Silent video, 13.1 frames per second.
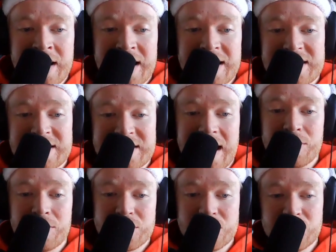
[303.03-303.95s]
his
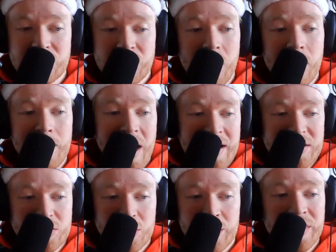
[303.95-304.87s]
disciples to go buy a
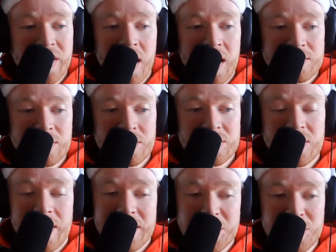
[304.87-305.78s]
sword in the gospel.
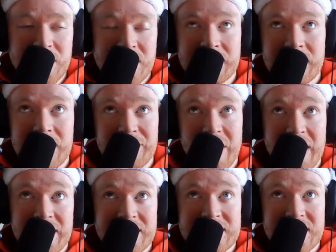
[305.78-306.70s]
So I do think that
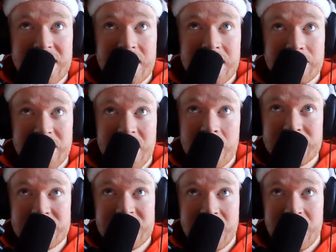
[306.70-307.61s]
violence
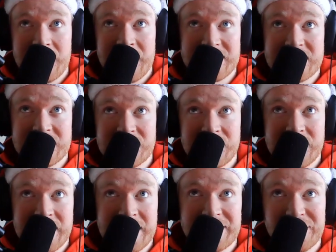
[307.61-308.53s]
becomes a
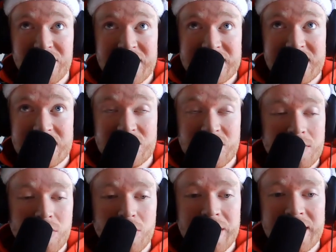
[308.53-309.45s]
necessary evil at a
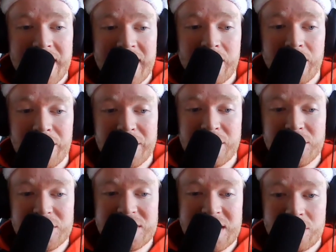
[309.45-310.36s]
certain point. Like, I don't think you
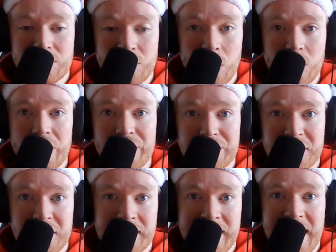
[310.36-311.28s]
just need to roll
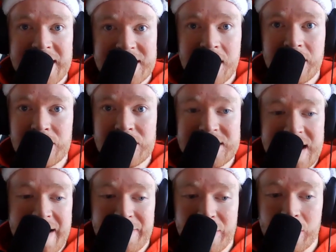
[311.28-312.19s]
over and let tyrants
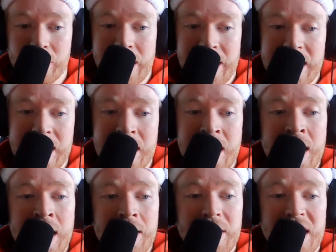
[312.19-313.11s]
have their way.
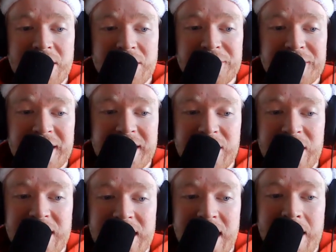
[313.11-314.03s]
But I do think
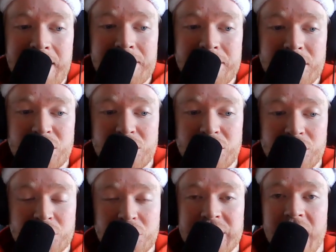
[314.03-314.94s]
that
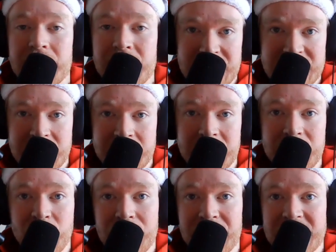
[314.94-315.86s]
you should not be the
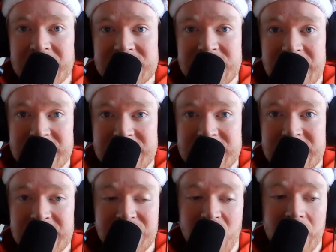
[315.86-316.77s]
one that incites
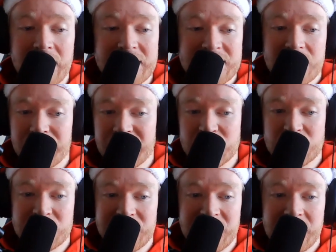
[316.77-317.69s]
the violence. I don't think you
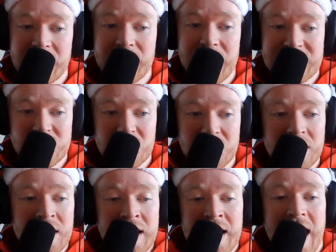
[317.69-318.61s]
should be the aggressor
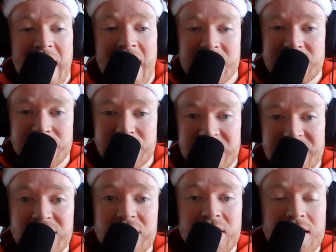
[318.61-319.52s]
as a
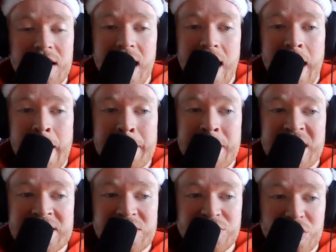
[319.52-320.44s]
believer,
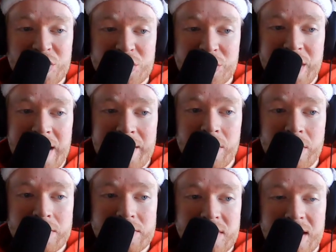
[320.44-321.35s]
insofar as you're
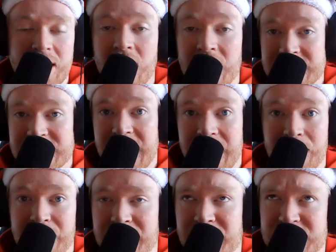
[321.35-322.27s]
able. And honestly, I
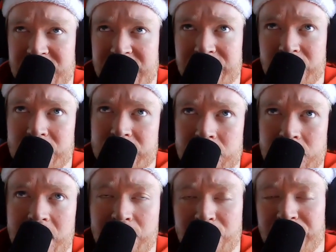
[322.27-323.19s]
don't
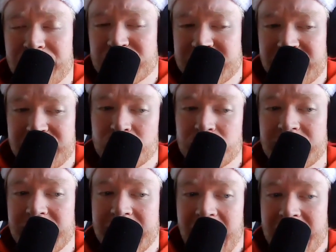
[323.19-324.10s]
know if there's ever
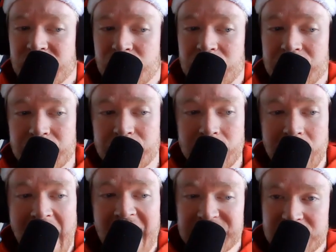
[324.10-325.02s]
really a case where you
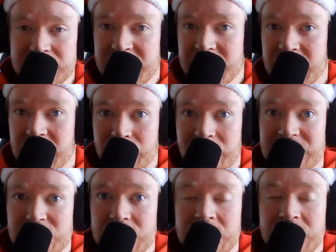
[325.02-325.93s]
have to be the
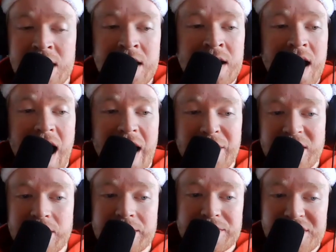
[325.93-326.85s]
aggressor. I
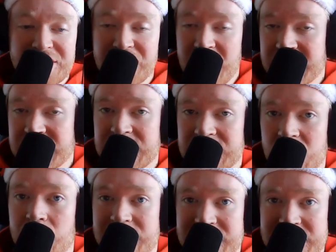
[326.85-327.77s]
think defense is
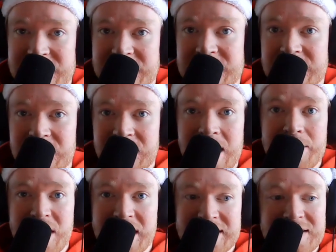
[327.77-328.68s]
always necessary.
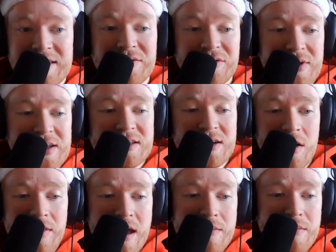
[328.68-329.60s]
I'm making a self-defense and
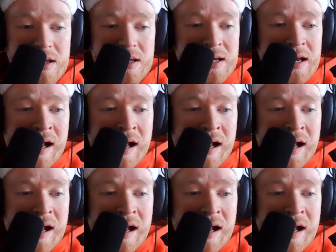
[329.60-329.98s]
all that. But